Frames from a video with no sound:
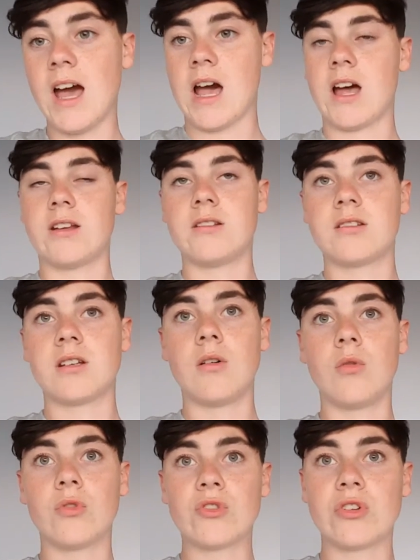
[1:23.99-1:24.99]
and
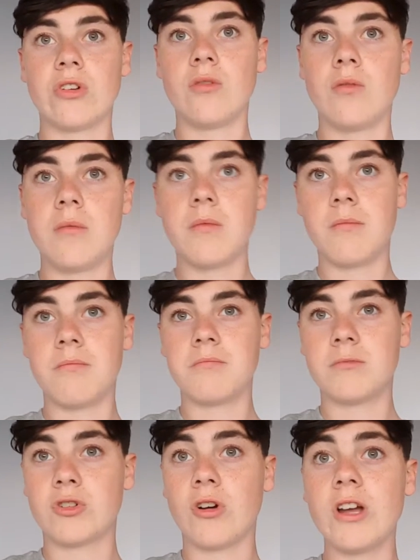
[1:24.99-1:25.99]
also
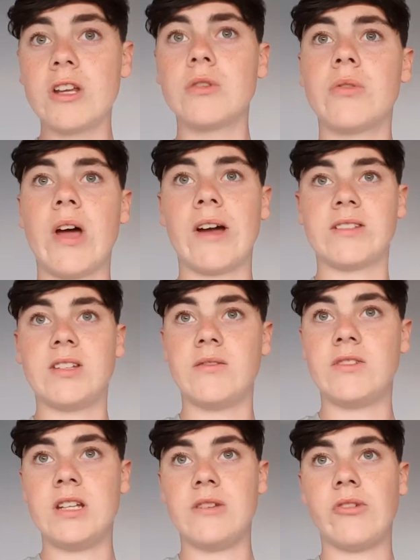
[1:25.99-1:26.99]
try and do an
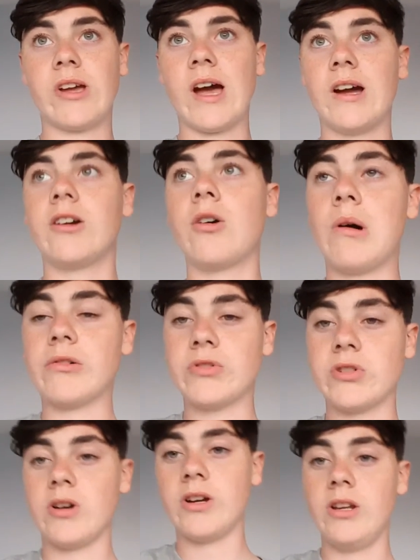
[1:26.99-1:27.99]
activity if you can, go
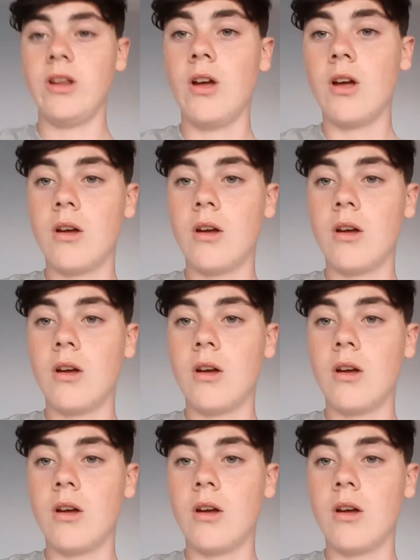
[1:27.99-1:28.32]
outside.